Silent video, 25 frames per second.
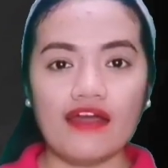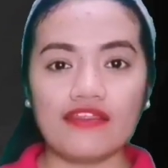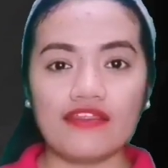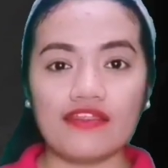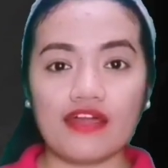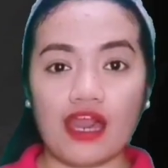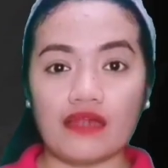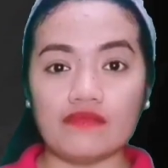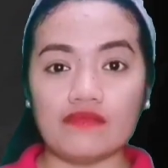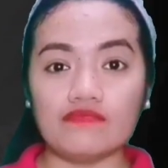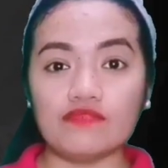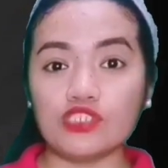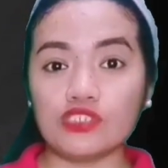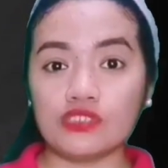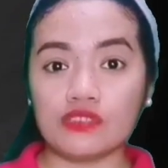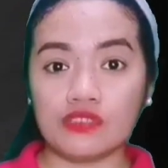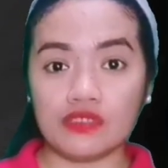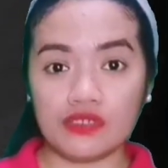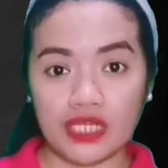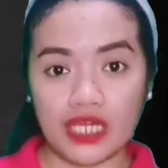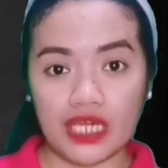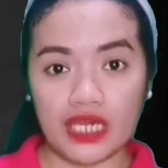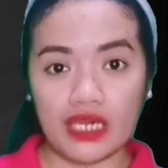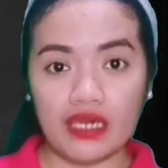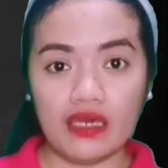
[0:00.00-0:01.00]
times
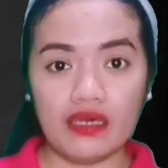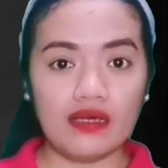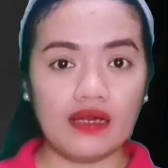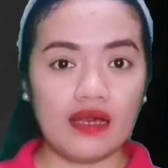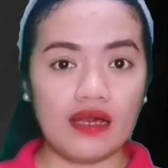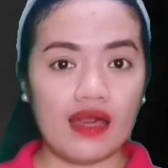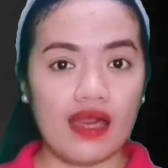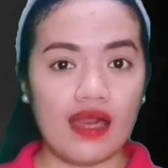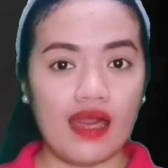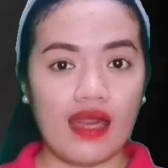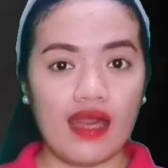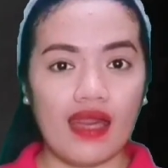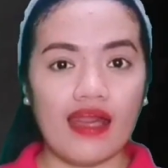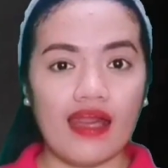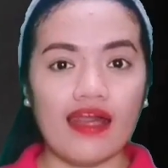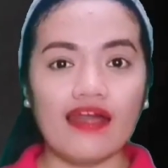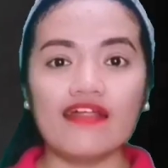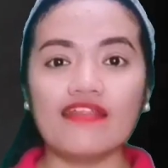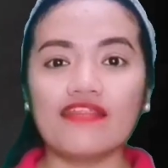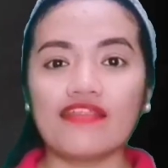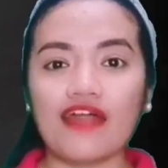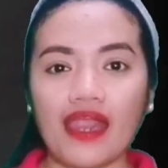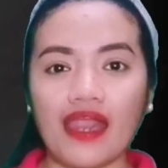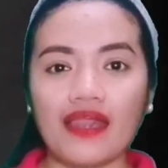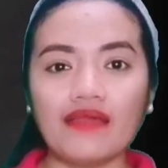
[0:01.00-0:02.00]
3
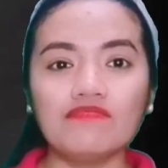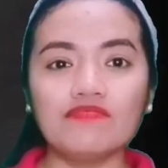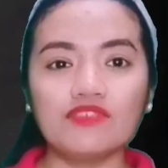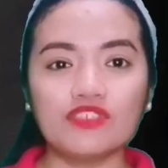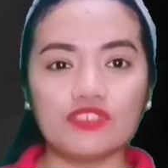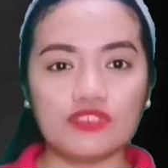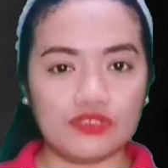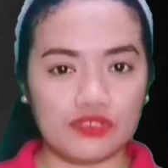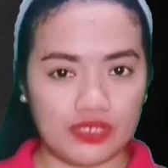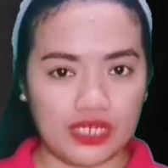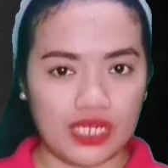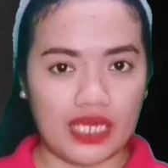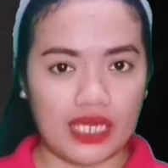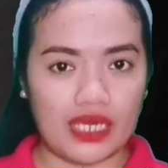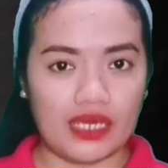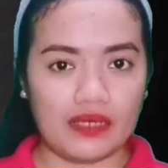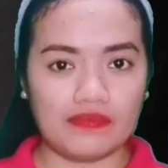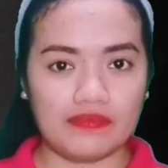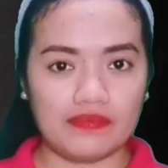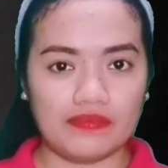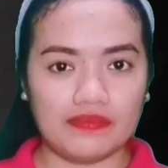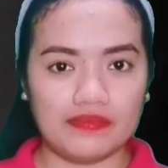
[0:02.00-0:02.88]
times 3.